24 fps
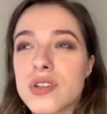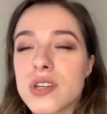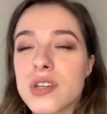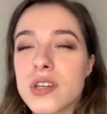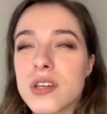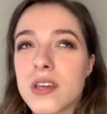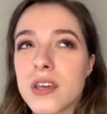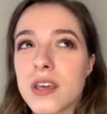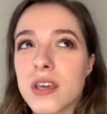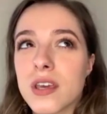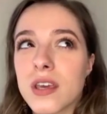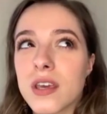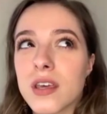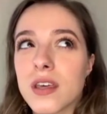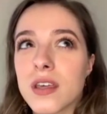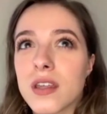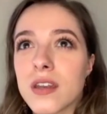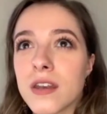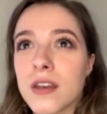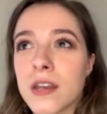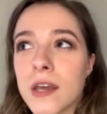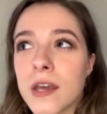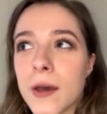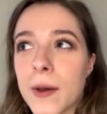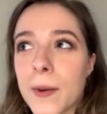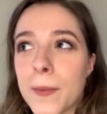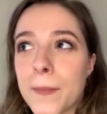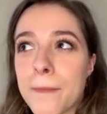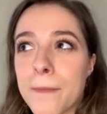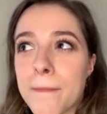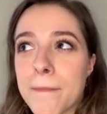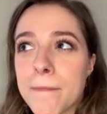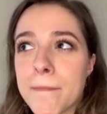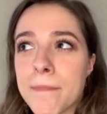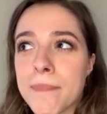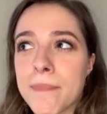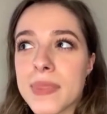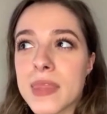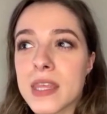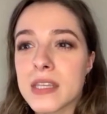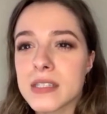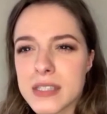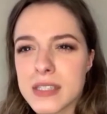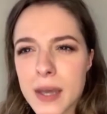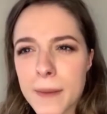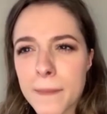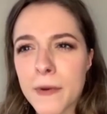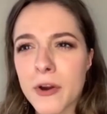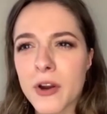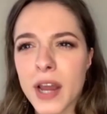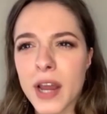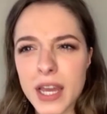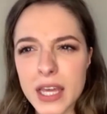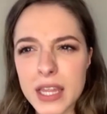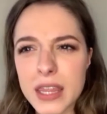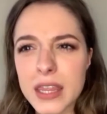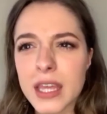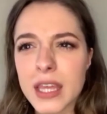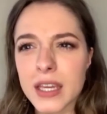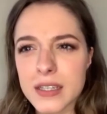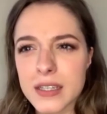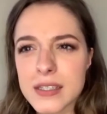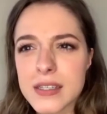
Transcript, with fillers: in um, the summer, I think,